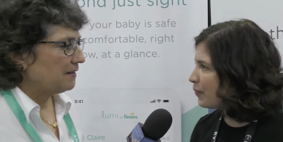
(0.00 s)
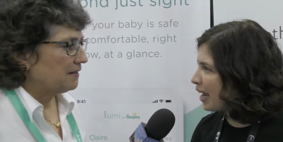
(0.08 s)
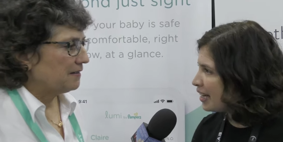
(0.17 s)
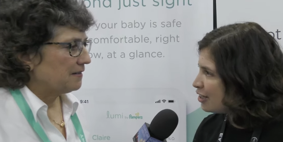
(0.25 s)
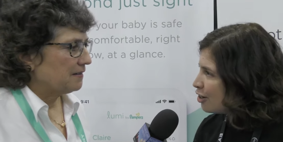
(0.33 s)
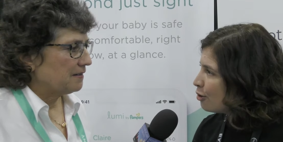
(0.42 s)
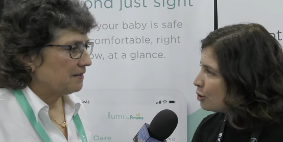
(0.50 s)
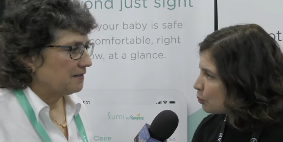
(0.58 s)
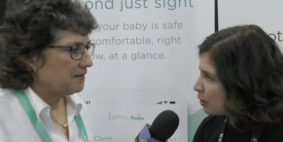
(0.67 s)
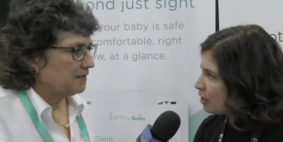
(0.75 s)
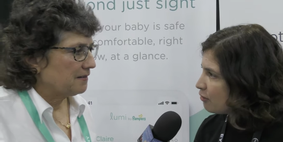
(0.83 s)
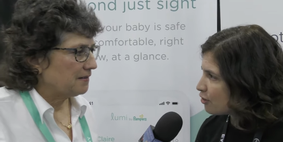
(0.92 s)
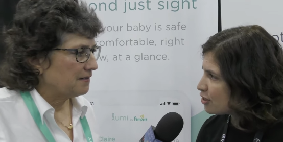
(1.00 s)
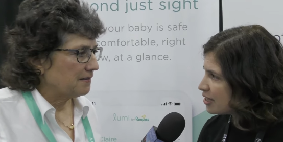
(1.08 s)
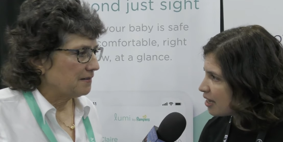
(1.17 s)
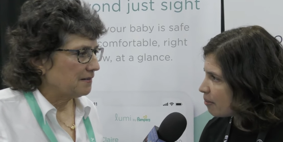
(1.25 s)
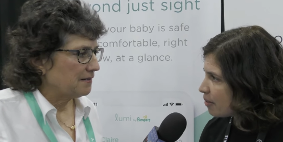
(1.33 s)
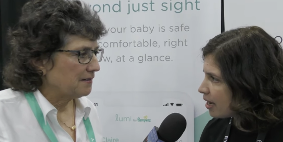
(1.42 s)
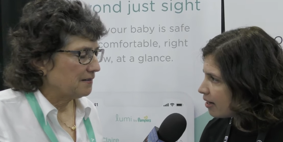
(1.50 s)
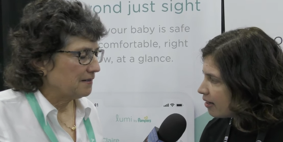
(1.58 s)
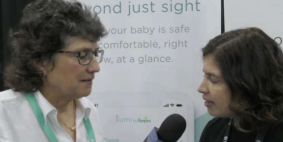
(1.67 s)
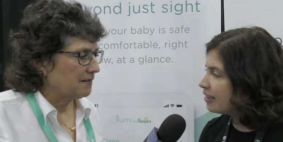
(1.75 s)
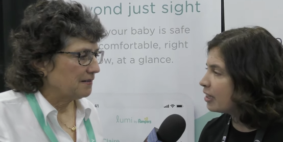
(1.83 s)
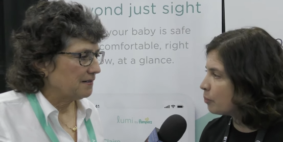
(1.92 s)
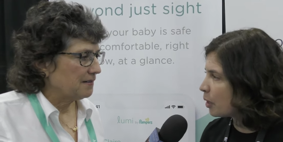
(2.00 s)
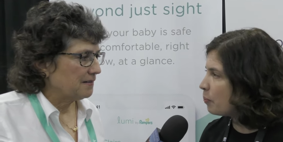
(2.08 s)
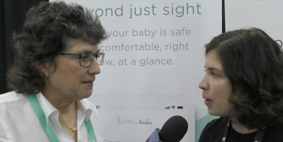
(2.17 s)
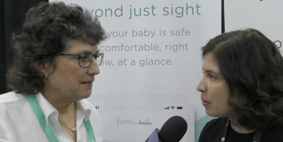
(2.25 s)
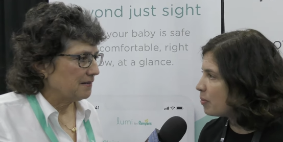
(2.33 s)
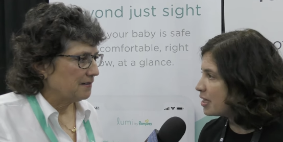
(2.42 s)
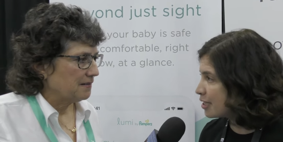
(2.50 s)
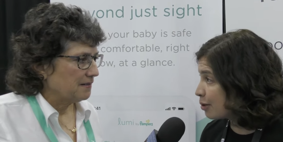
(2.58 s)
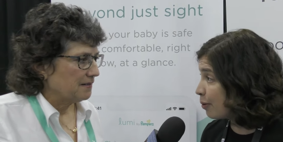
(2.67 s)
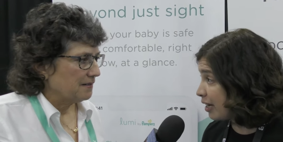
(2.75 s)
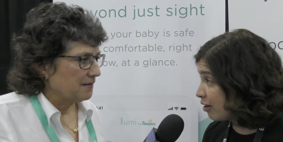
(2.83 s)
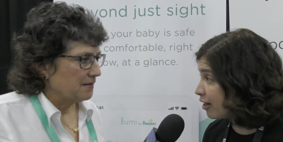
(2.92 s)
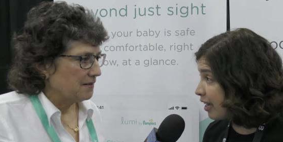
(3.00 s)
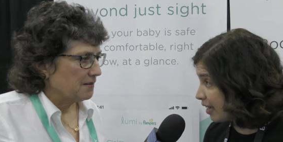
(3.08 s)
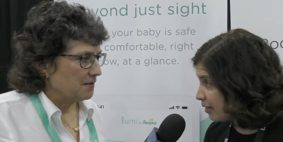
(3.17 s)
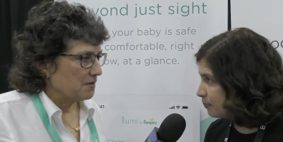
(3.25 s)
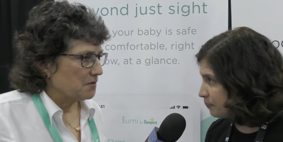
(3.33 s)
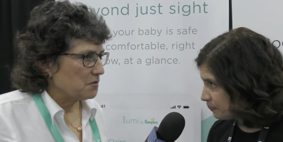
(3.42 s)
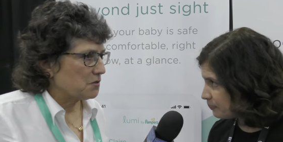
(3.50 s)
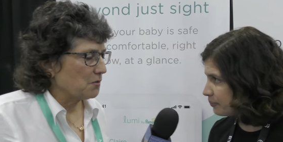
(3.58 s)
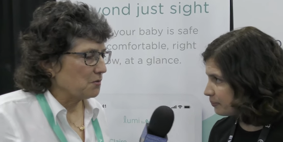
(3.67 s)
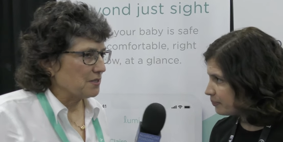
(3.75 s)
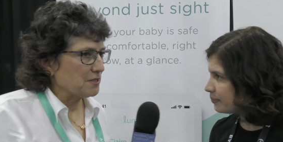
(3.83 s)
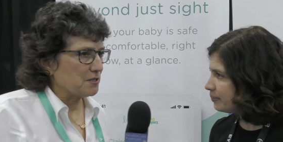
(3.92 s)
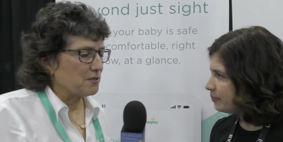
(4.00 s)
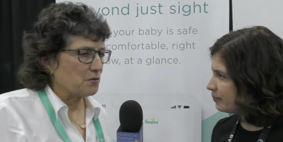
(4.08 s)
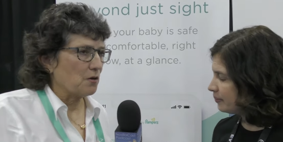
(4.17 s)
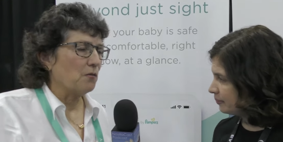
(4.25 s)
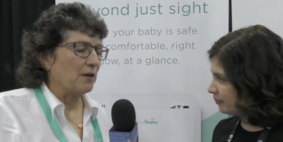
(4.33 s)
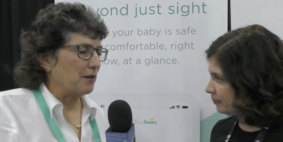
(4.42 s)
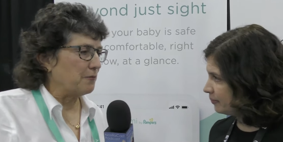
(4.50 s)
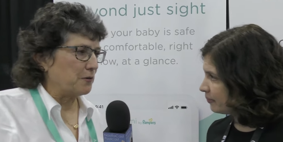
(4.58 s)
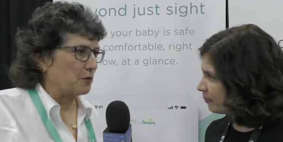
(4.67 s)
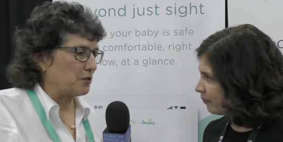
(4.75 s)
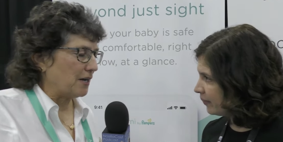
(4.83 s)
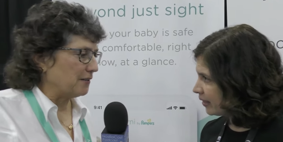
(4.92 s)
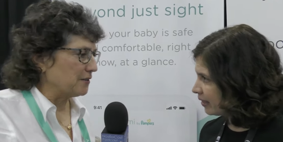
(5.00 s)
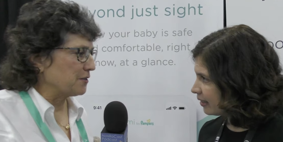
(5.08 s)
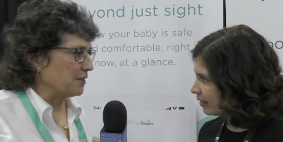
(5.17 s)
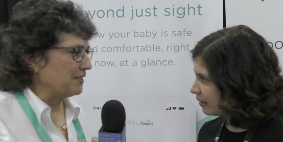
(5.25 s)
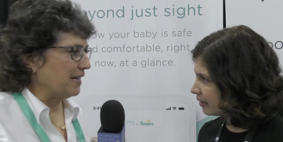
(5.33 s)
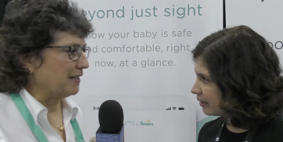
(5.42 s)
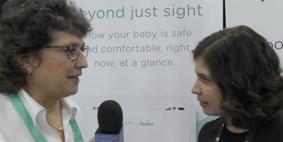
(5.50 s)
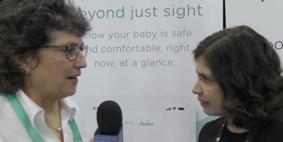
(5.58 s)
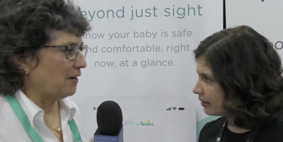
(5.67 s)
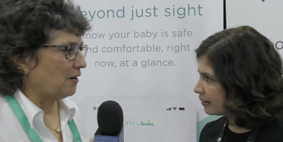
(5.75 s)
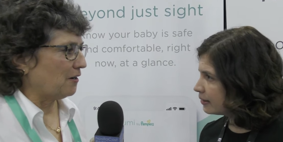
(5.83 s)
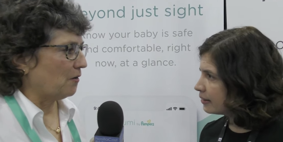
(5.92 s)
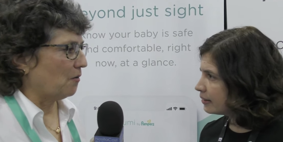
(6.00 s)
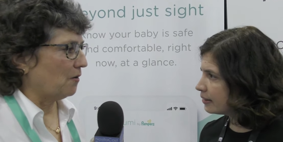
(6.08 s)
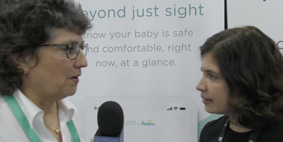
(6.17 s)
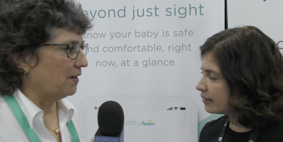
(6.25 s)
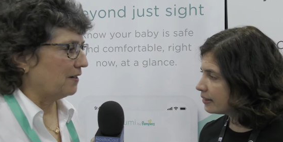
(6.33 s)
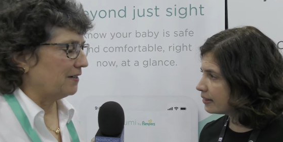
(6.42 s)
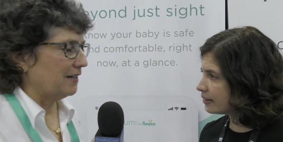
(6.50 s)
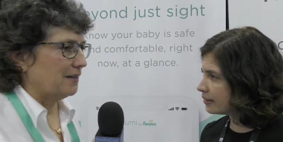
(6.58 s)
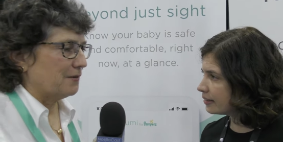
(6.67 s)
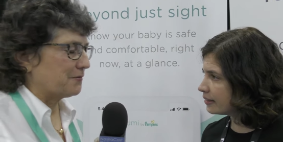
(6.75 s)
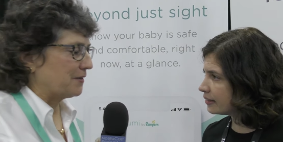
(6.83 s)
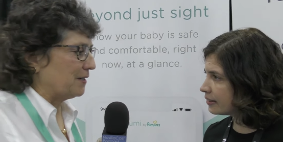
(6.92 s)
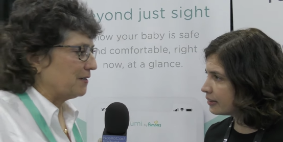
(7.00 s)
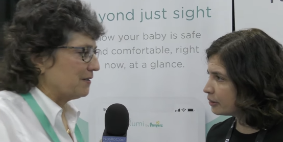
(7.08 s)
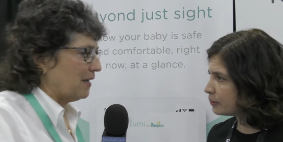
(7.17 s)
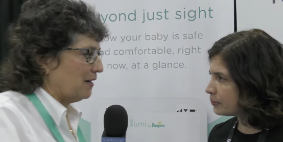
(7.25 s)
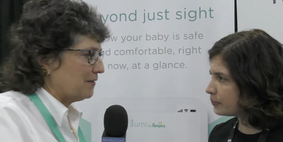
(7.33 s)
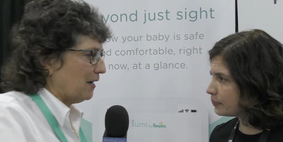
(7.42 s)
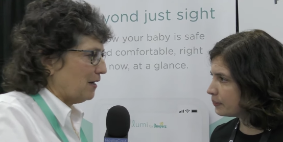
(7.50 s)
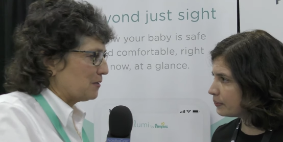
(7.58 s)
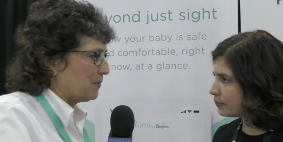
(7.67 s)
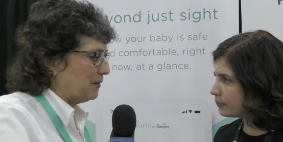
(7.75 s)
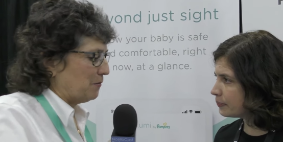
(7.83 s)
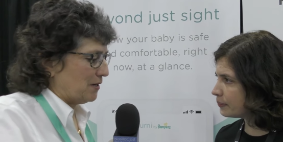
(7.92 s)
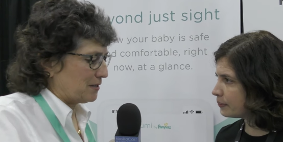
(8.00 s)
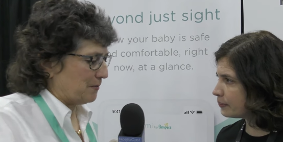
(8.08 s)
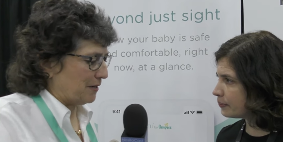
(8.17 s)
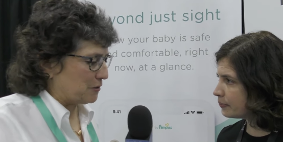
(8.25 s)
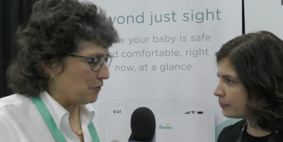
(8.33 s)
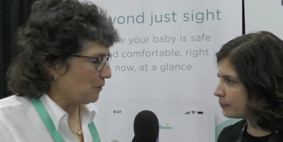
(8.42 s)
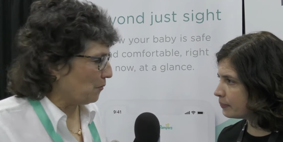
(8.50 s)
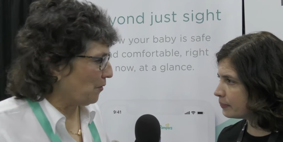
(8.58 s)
Speaker 1: I know 24 7 that my baby is doing
Speaker 2: okay. So, this is oh, if your child is in daycare or if the, uh, the husband wants to make sure the